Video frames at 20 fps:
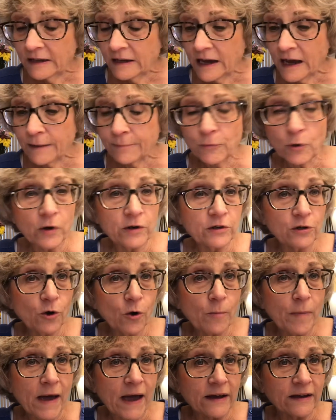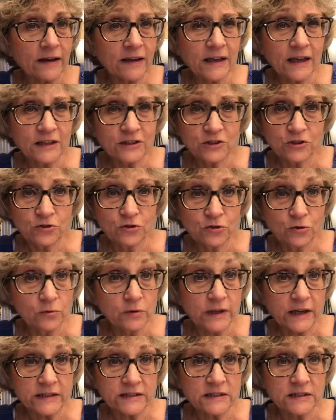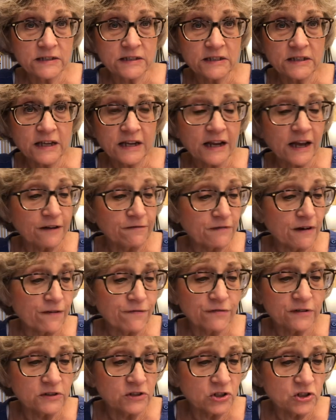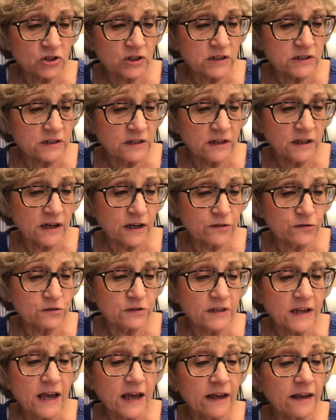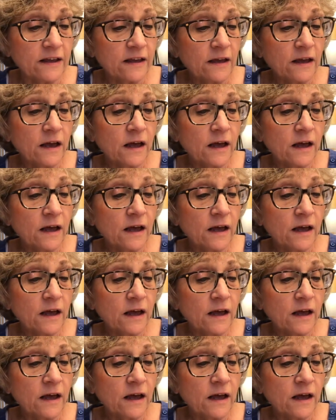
I'm going to go back again to two lessons that I referenced just the other day